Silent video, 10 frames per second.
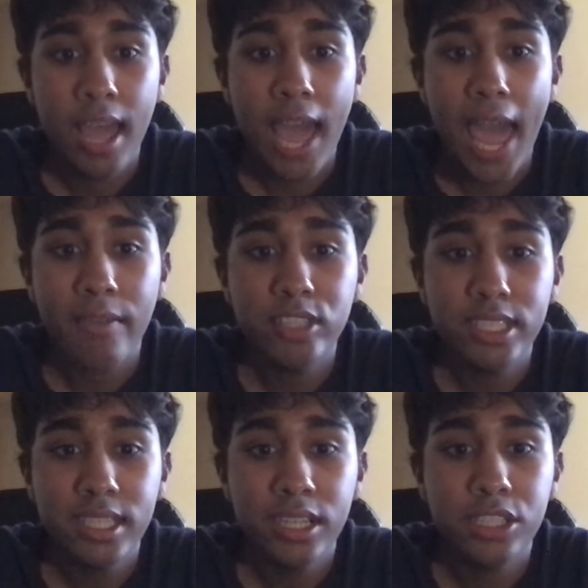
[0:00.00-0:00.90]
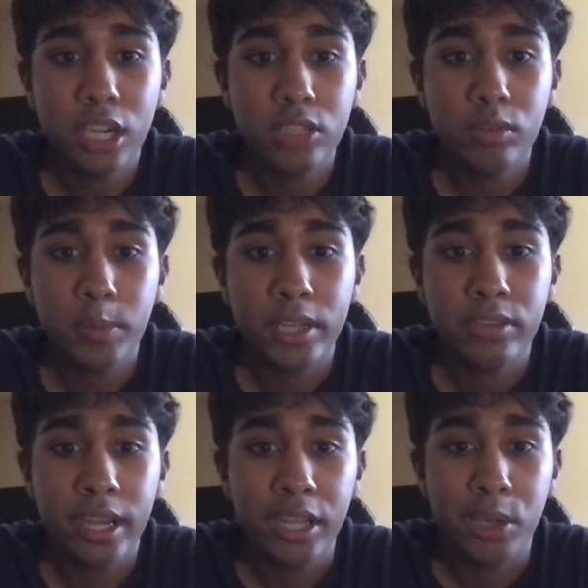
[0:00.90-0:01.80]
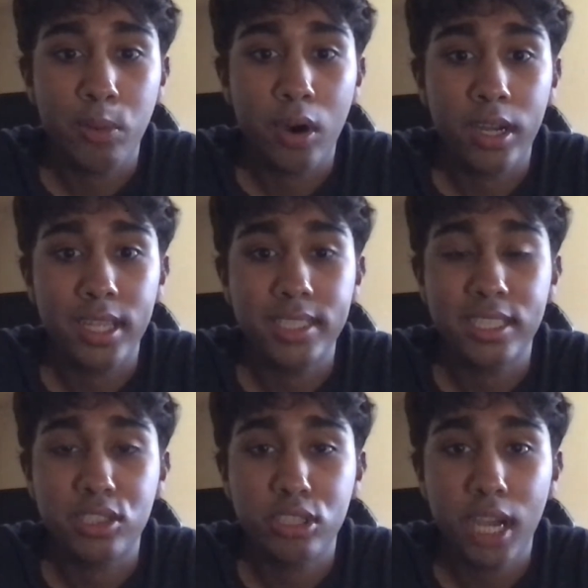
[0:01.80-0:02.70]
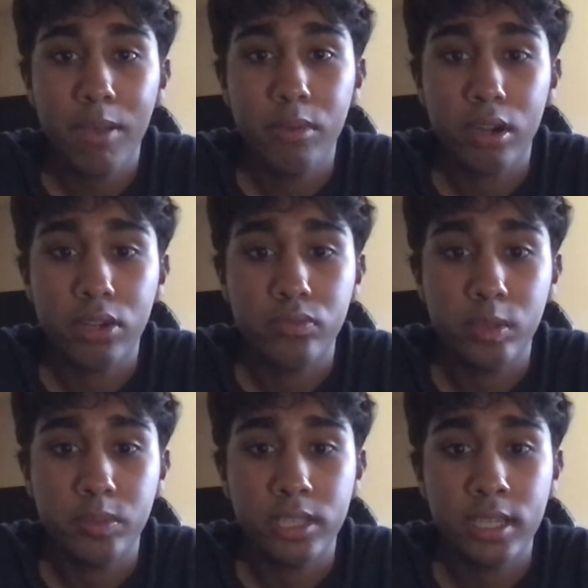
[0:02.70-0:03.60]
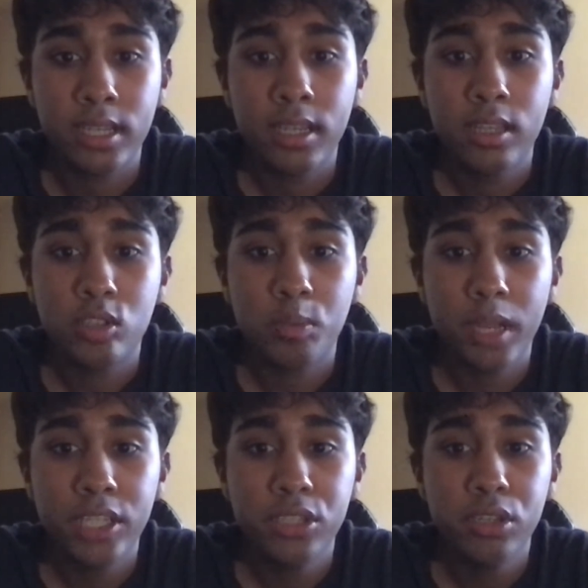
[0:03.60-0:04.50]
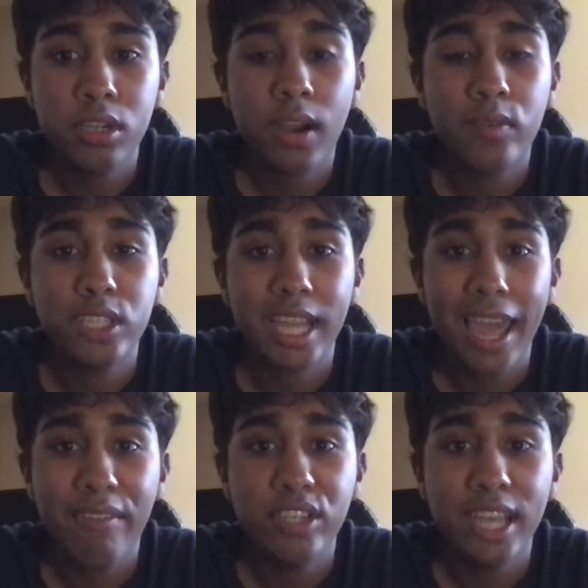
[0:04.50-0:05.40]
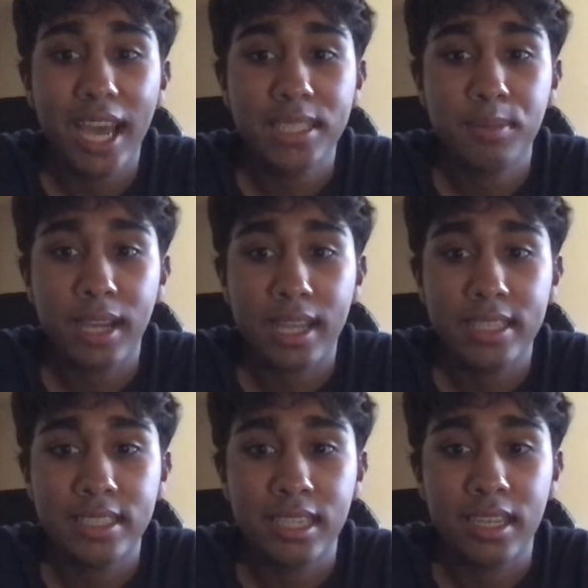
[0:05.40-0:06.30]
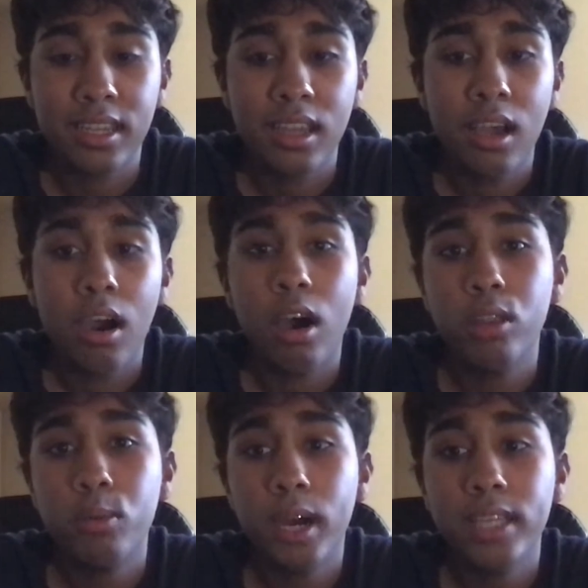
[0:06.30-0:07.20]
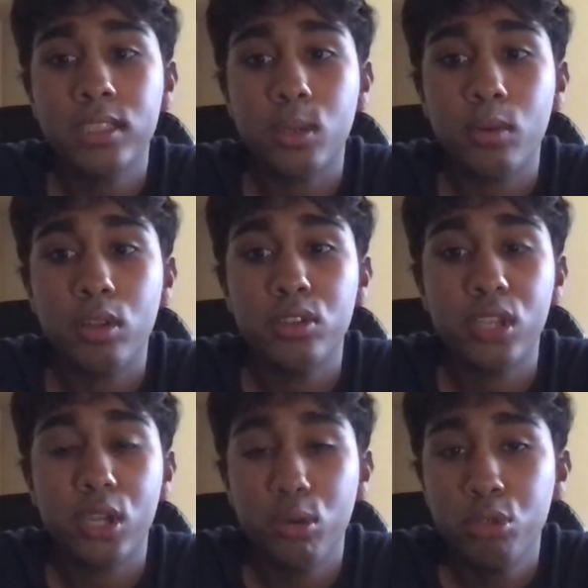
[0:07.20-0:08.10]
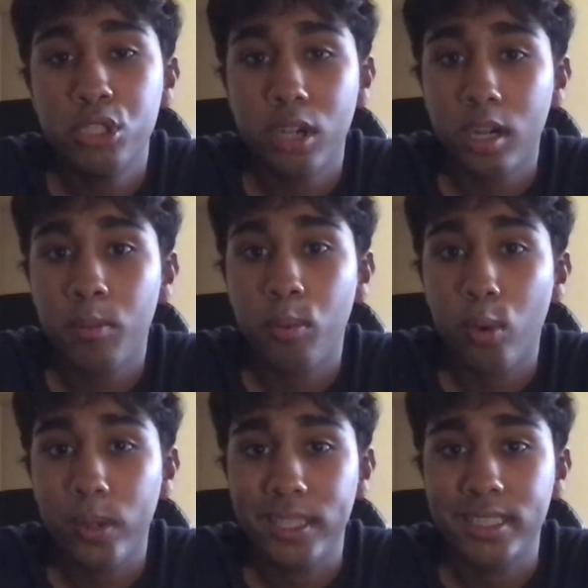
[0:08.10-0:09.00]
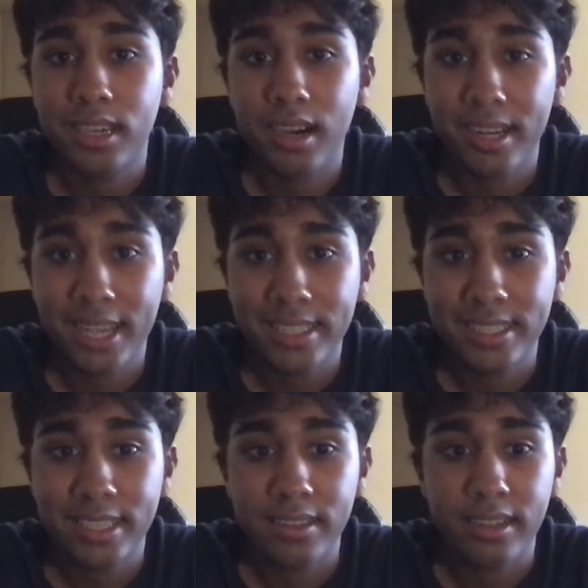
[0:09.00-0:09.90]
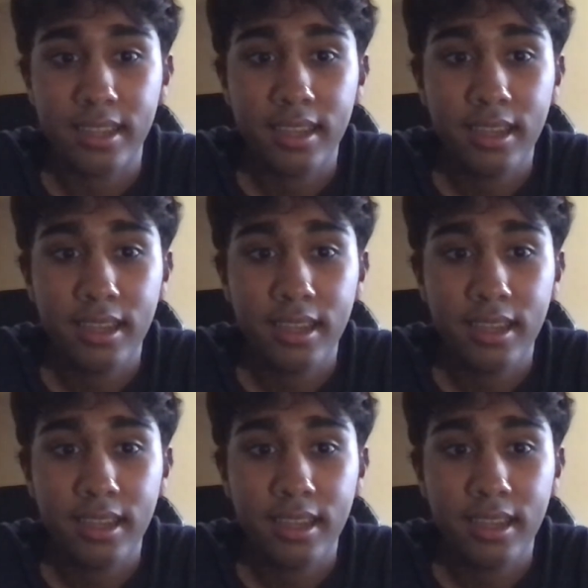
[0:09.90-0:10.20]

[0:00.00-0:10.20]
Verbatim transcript: Everything the judge will be grading you on is described on the rubric, so make sure you're covering every aspect listed. Otherwise, you will lose a huge chunk of points unnecessarily.